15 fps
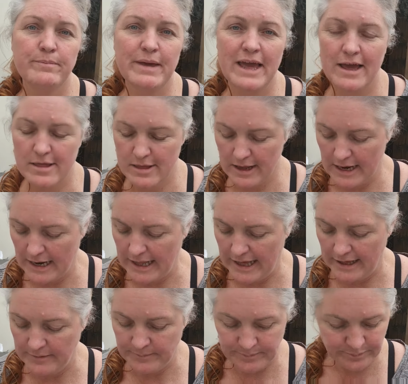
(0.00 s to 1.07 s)

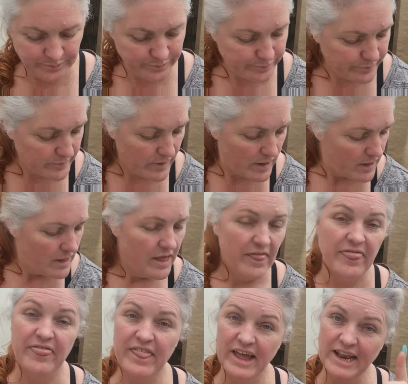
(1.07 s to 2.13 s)
basically.
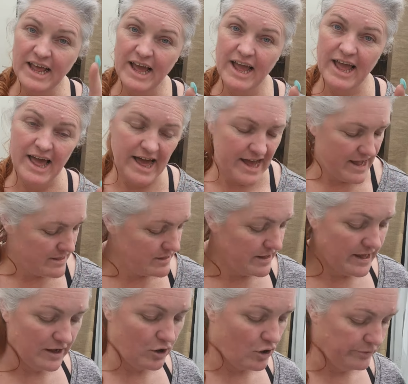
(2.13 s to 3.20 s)
Then I had,
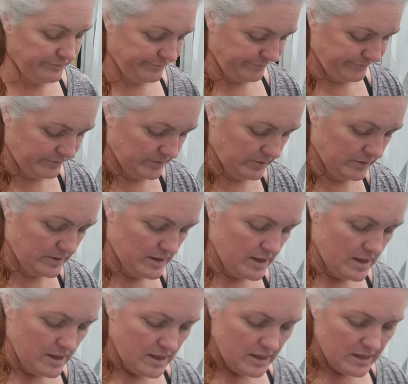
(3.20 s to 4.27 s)
hang on,
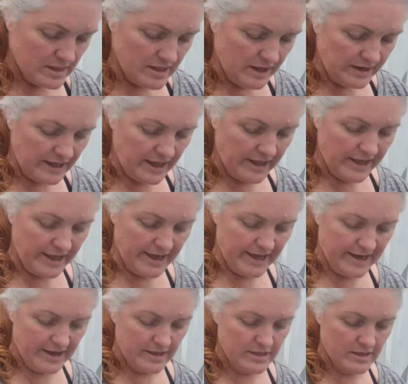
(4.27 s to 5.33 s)
then I
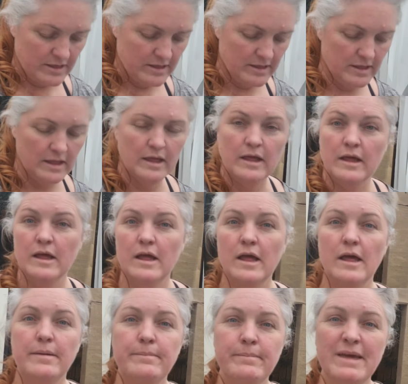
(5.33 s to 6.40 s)
had
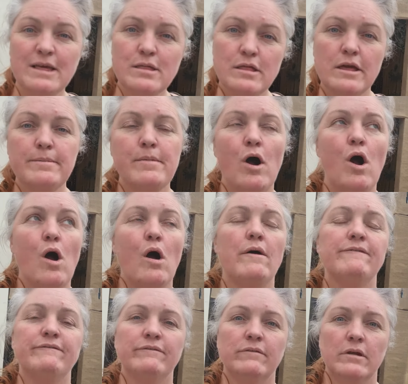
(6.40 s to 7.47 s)
Misty
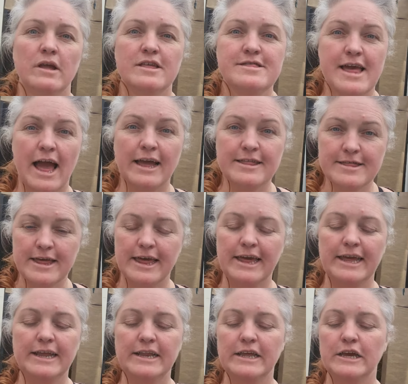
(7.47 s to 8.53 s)
Mauve,
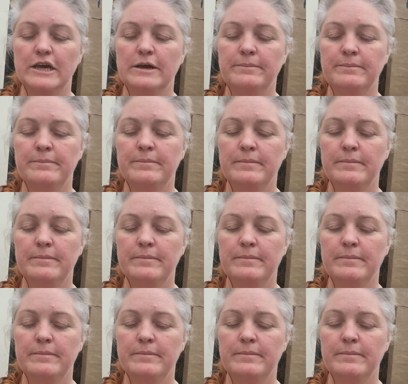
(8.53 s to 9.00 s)
Titanium